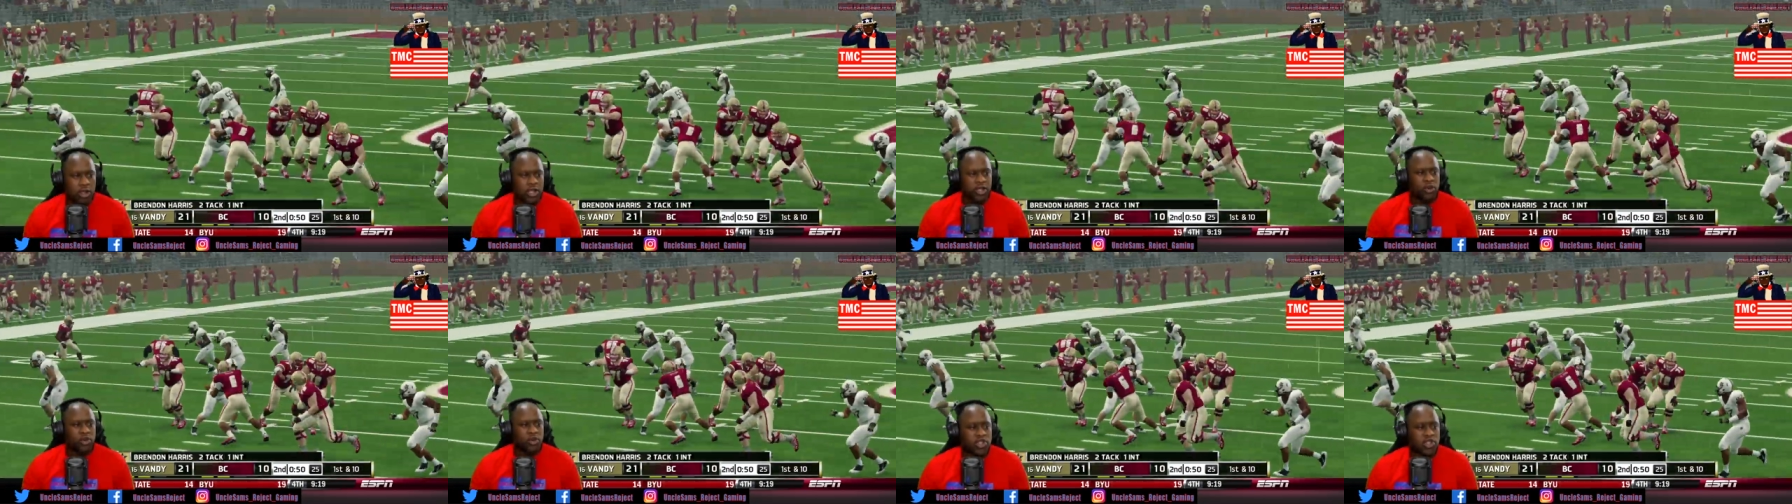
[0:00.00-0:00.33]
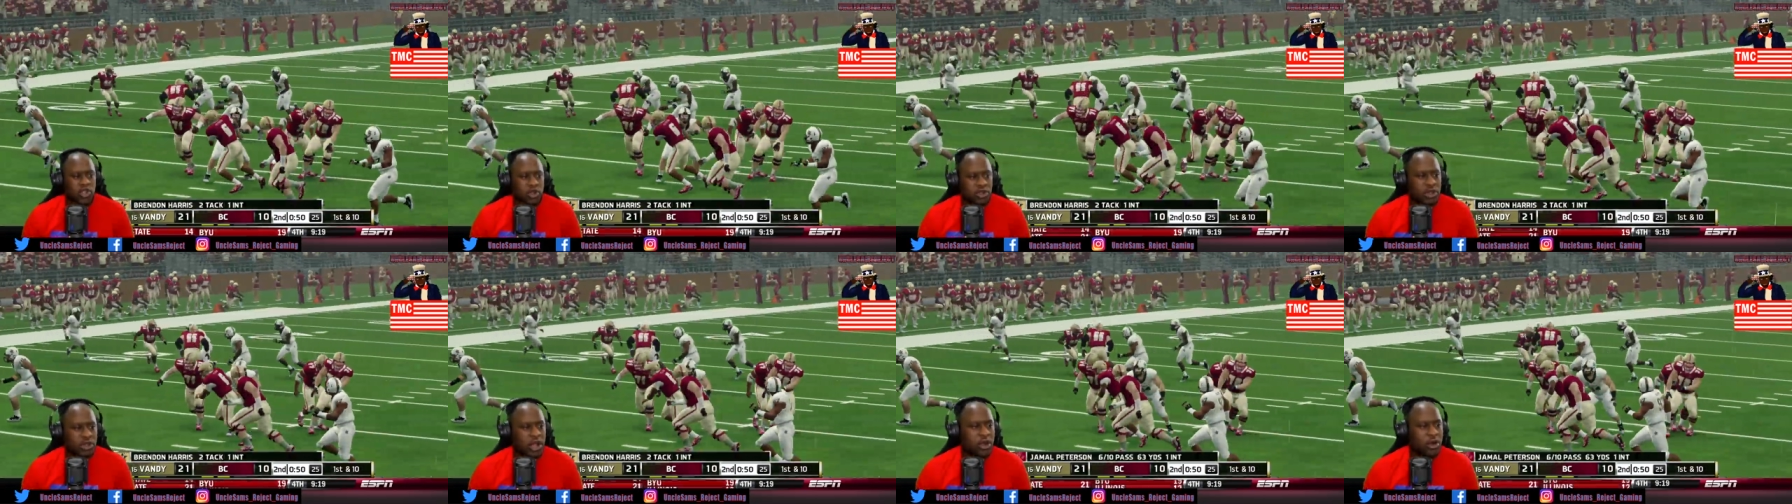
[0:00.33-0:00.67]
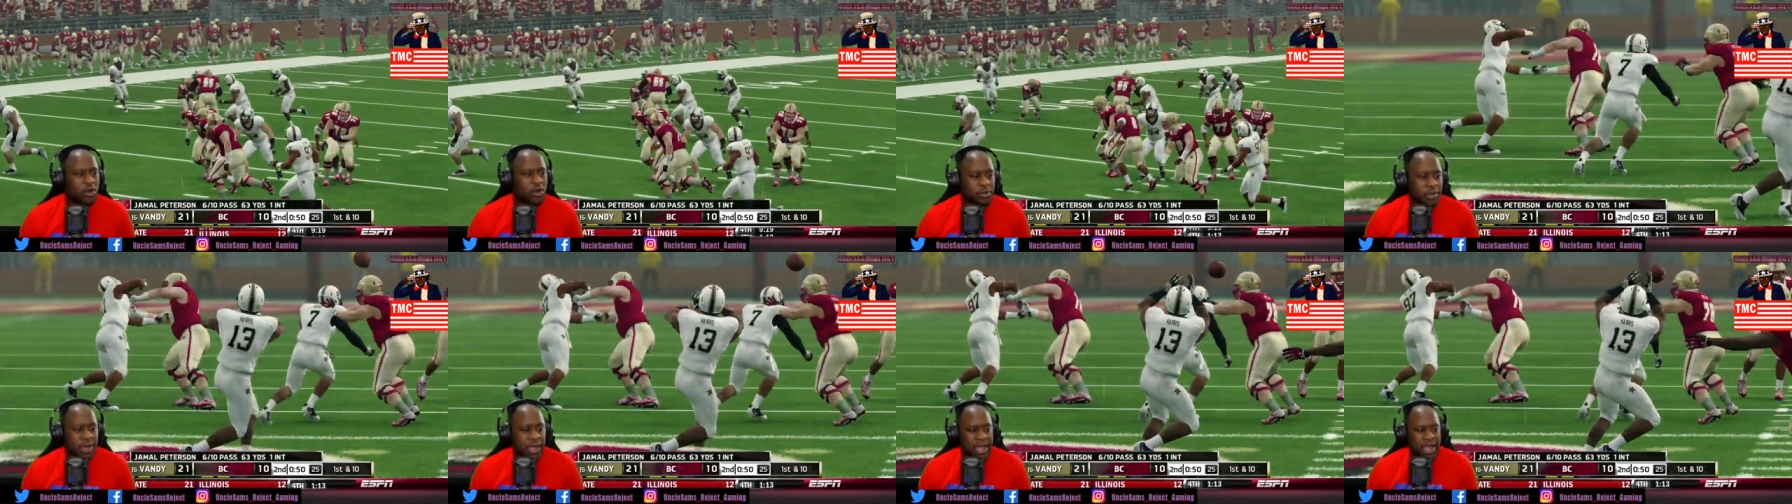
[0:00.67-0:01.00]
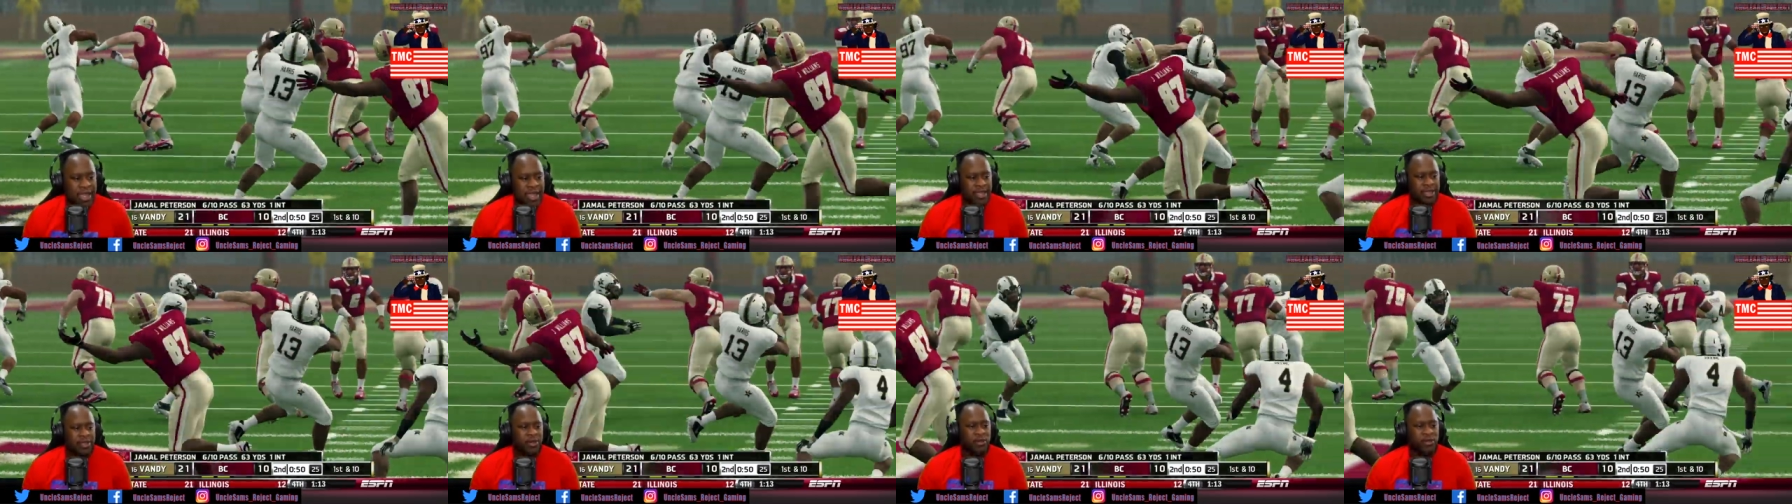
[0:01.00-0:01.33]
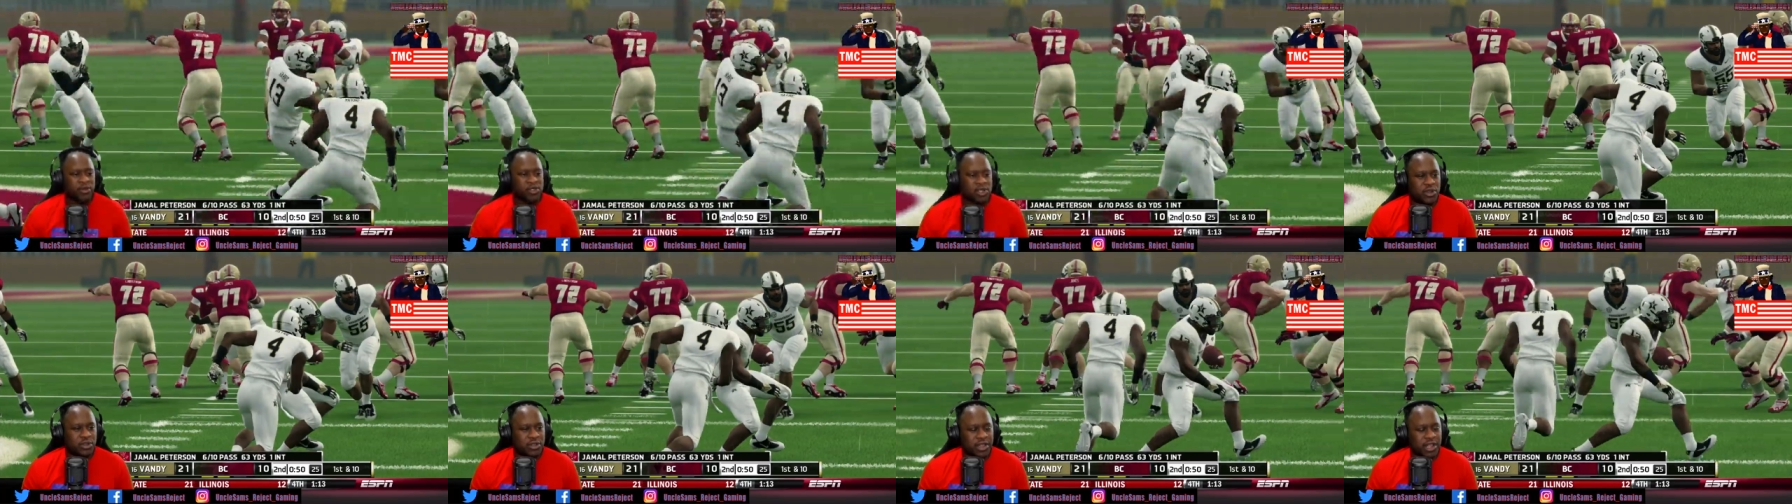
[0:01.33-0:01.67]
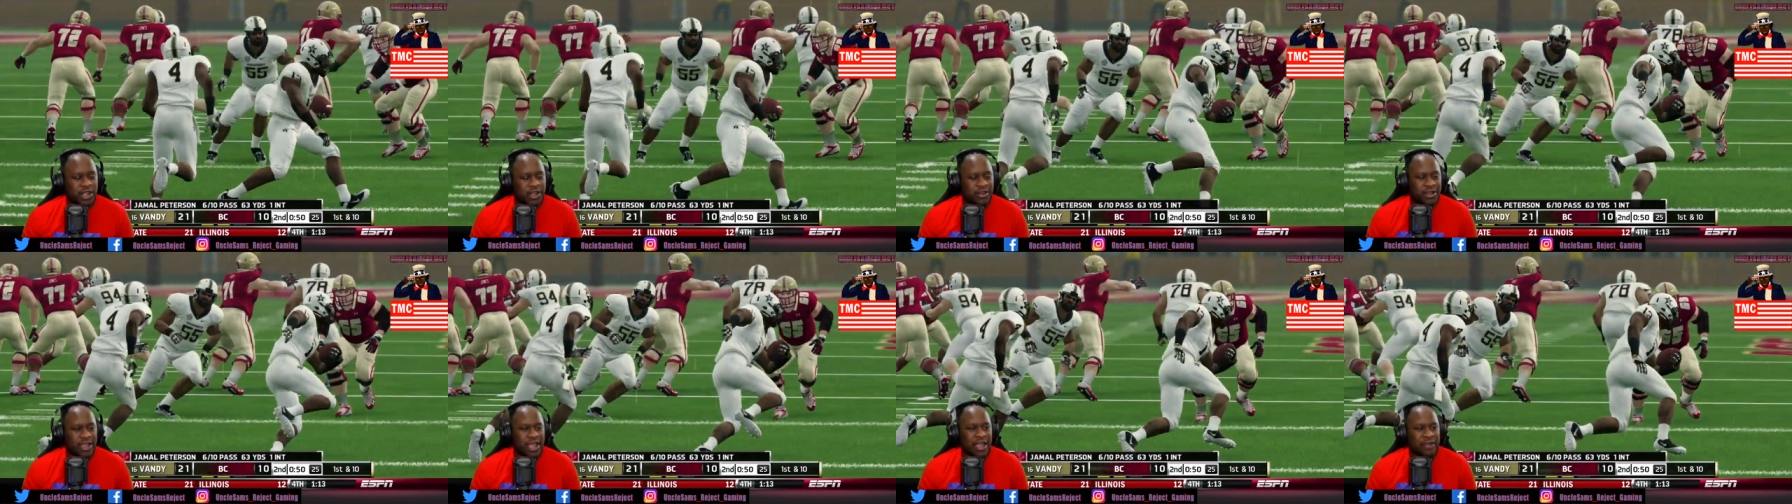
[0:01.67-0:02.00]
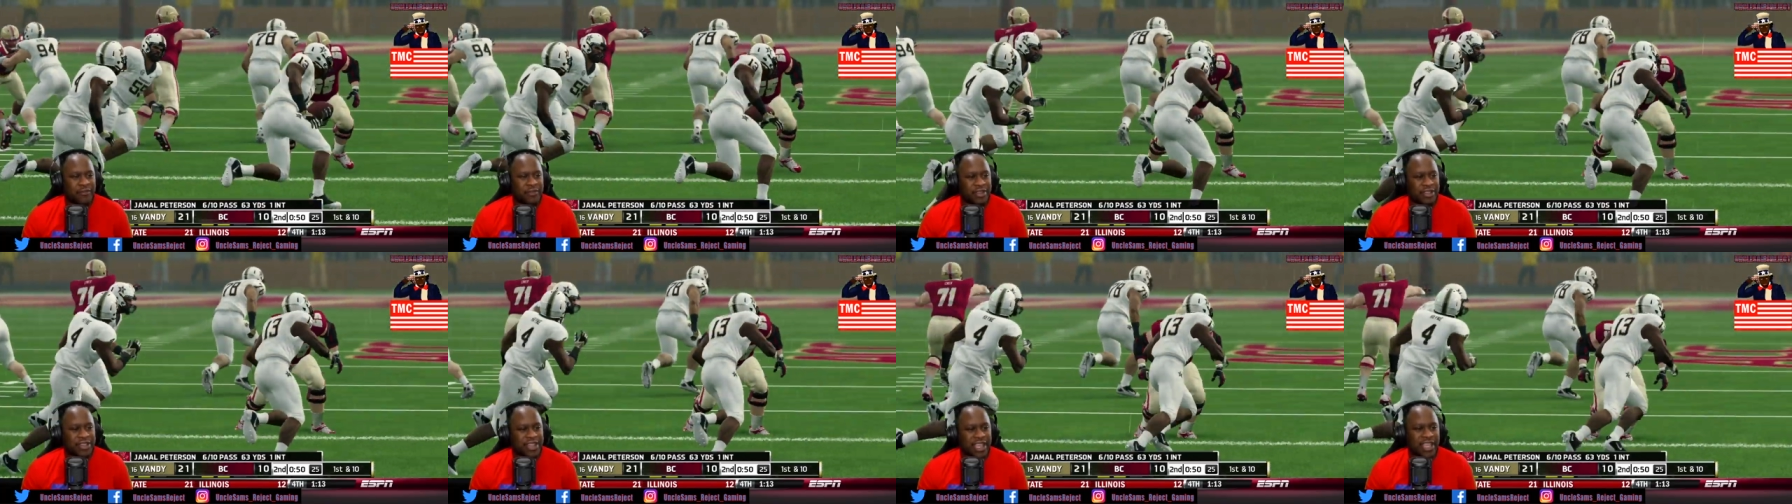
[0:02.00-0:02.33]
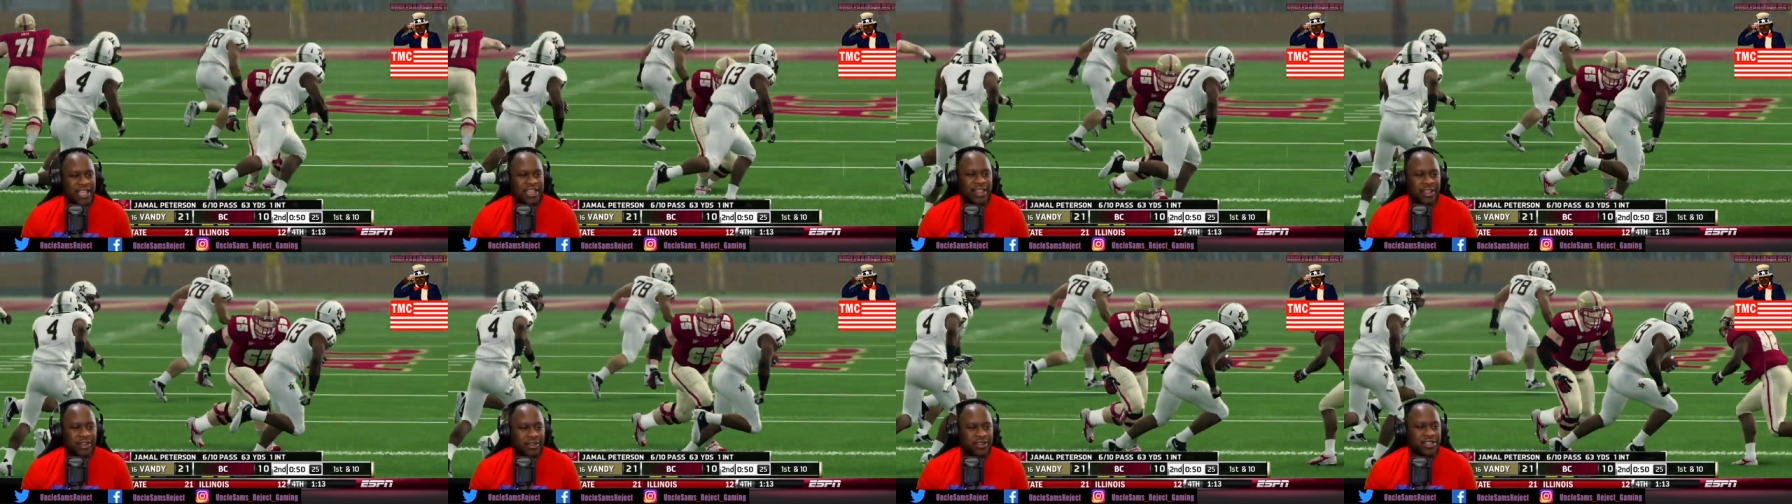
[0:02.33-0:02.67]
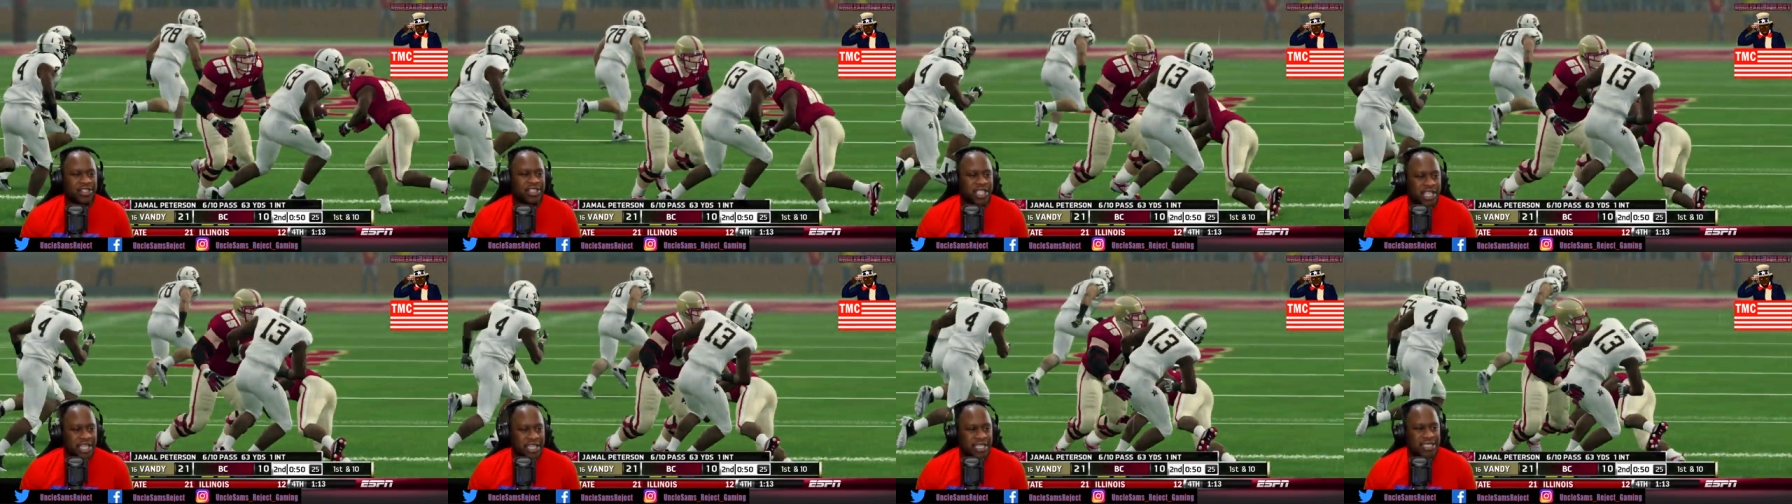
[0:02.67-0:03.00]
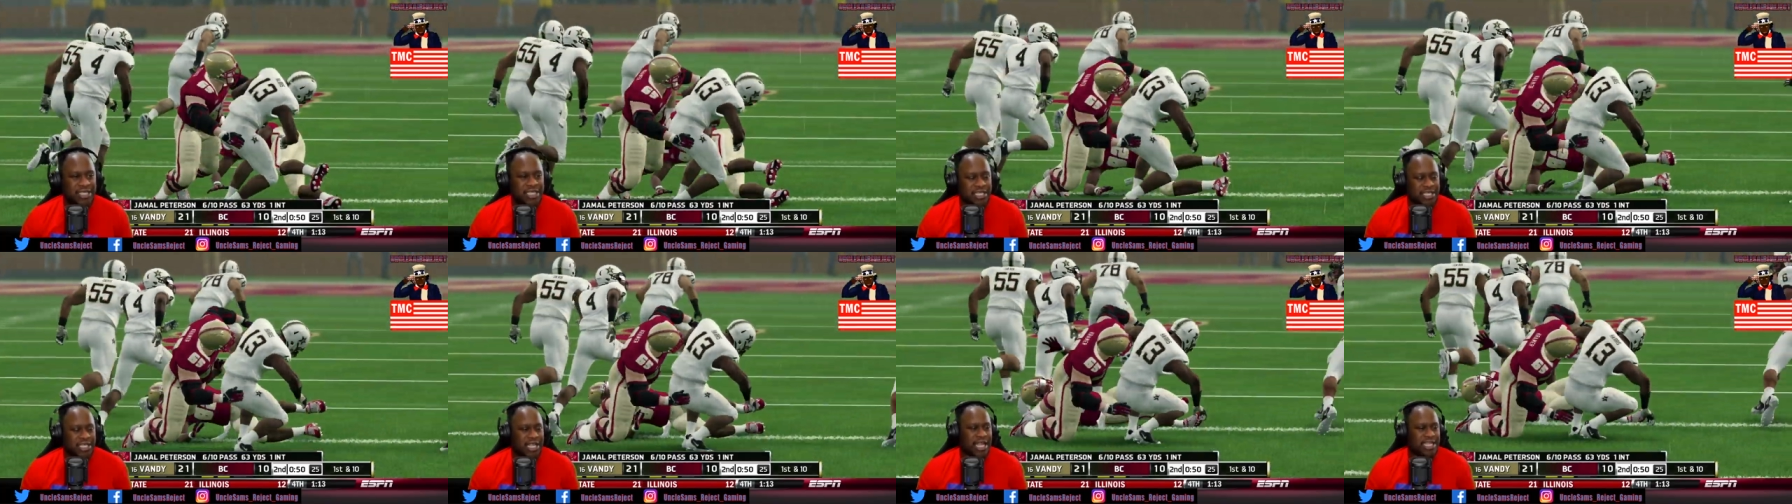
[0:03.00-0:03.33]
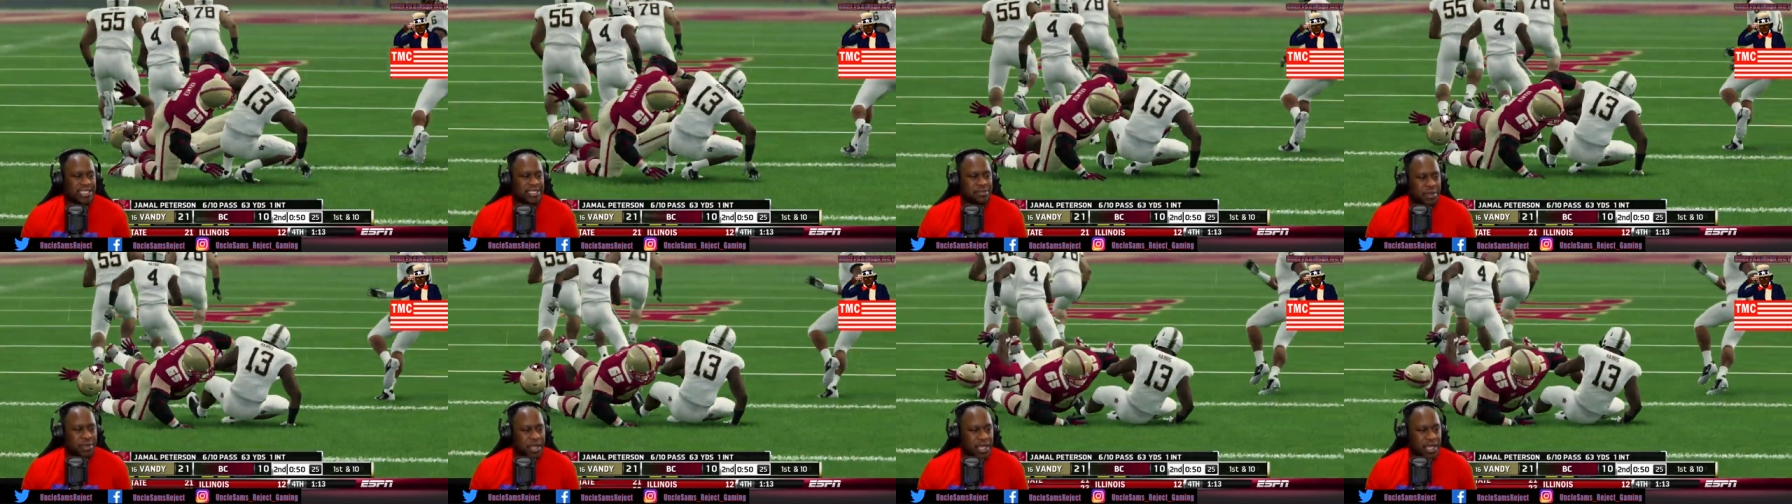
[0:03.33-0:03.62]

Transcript: Lurk, user lurk, man. User lurk everything. Lurk Jesus.